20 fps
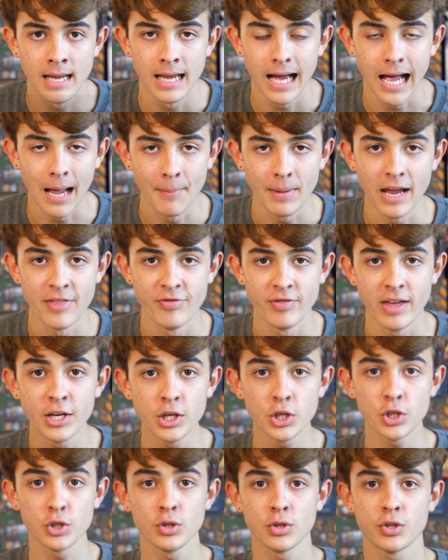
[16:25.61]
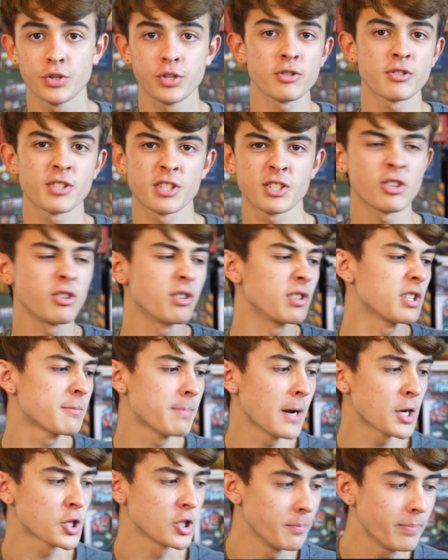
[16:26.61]
Um, and then there's certain
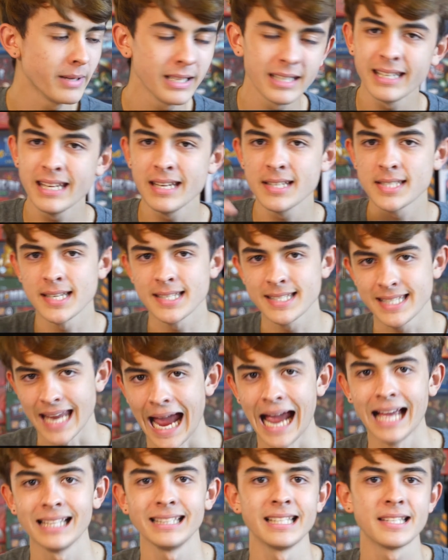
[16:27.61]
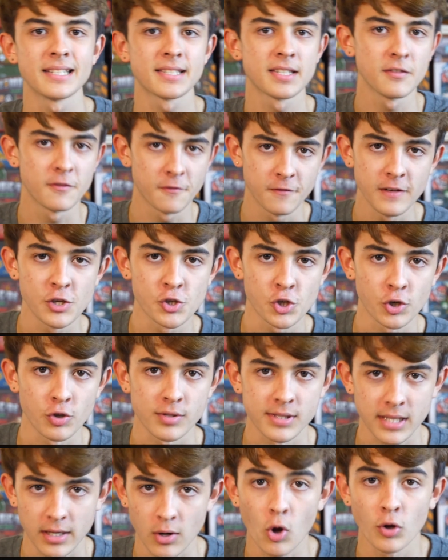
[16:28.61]
special abilities and talents and
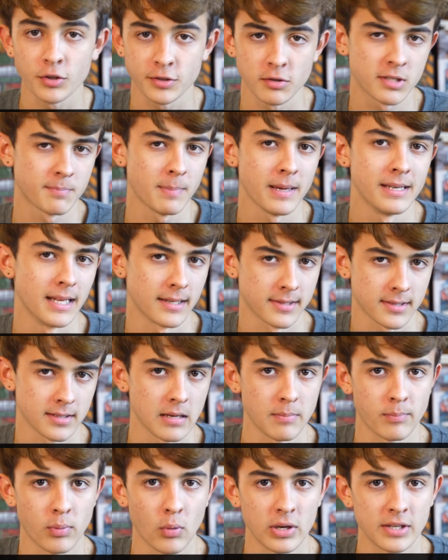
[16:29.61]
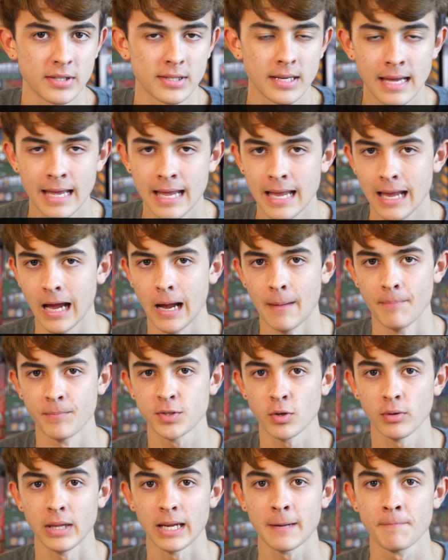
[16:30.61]
features that also spend destiny points. Um,
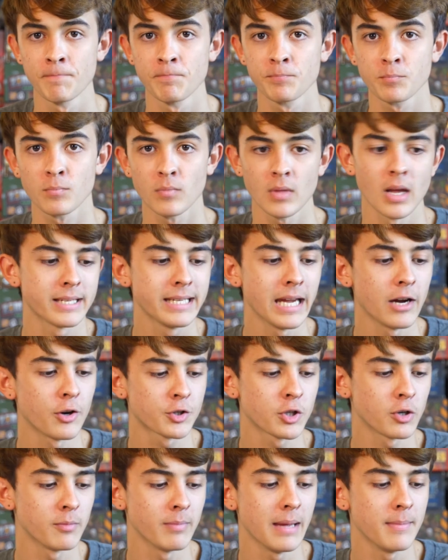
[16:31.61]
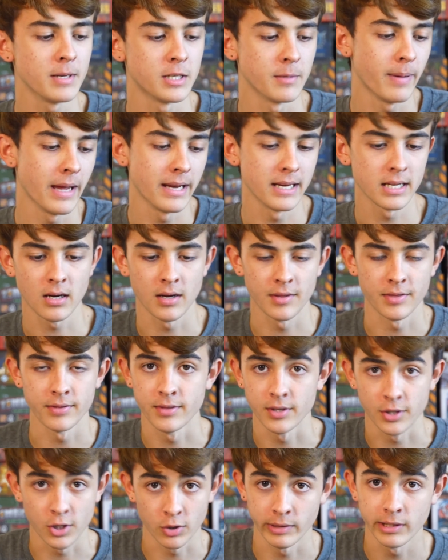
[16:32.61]
so like a character, maybe depending on
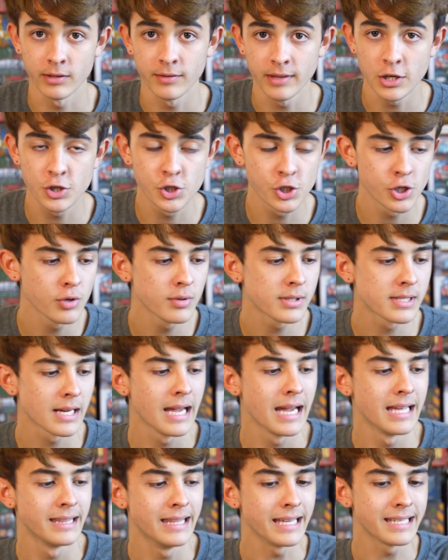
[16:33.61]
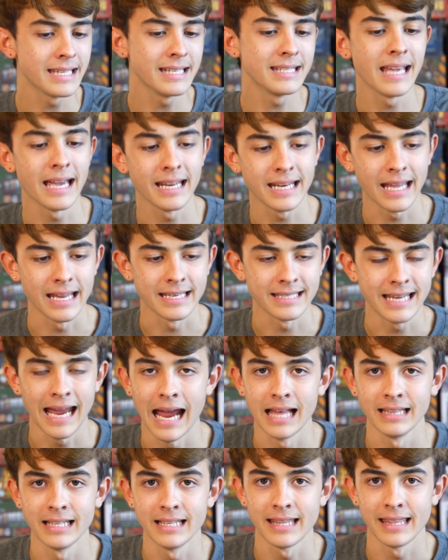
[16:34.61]
the career they choose, they can get a
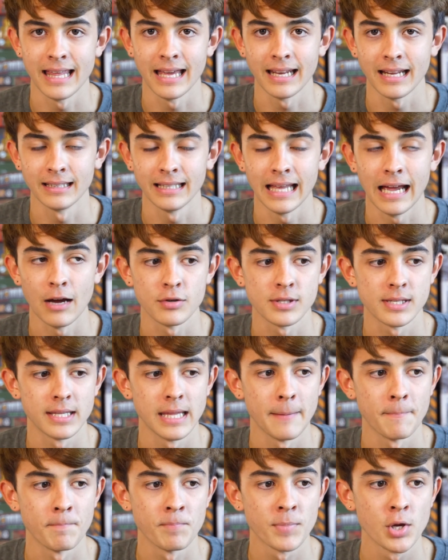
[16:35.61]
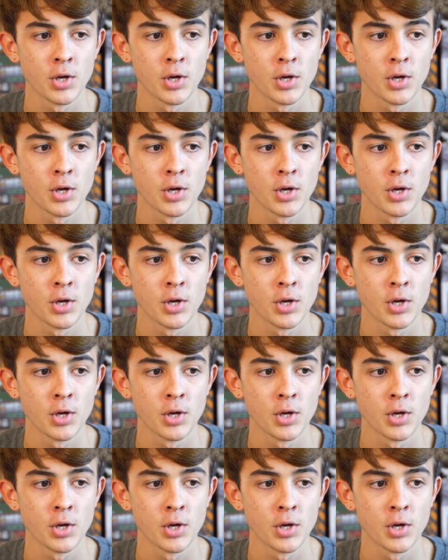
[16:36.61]
talent that allows them